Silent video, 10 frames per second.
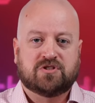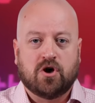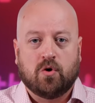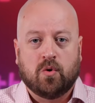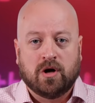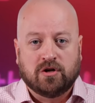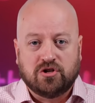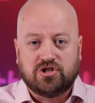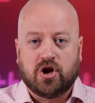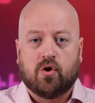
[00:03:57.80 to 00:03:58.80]
So
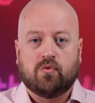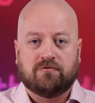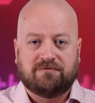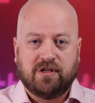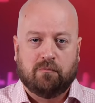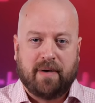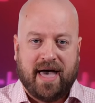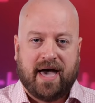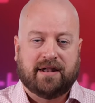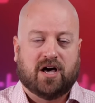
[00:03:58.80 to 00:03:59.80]
don't feel
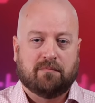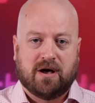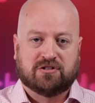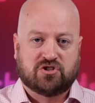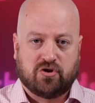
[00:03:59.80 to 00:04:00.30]
bad about